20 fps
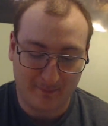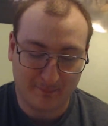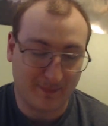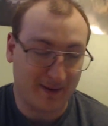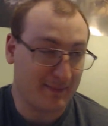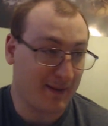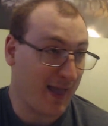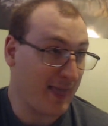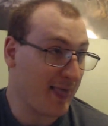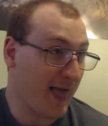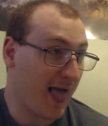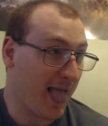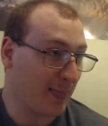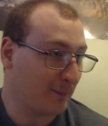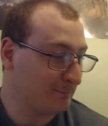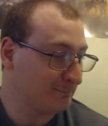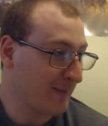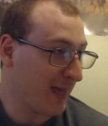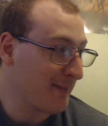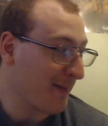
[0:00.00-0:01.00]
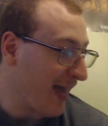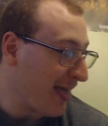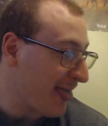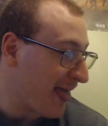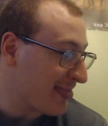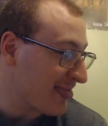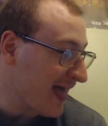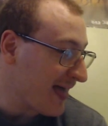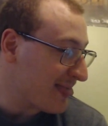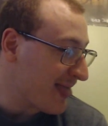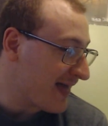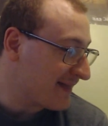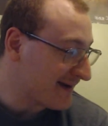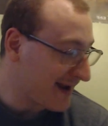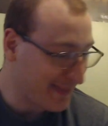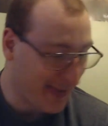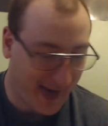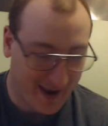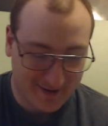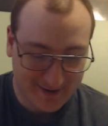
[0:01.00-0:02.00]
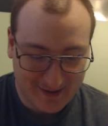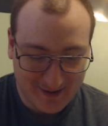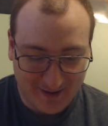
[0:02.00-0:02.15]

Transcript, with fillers: my name that uh,